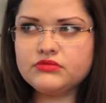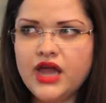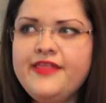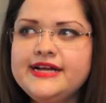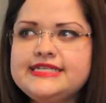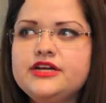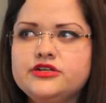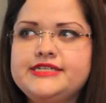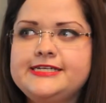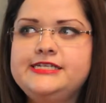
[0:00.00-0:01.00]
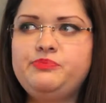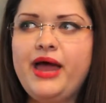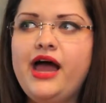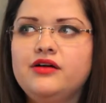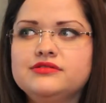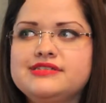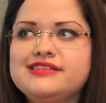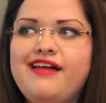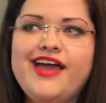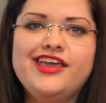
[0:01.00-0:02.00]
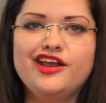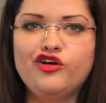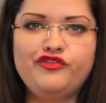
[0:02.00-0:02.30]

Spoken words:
think it's under 60 pounds, like, you know,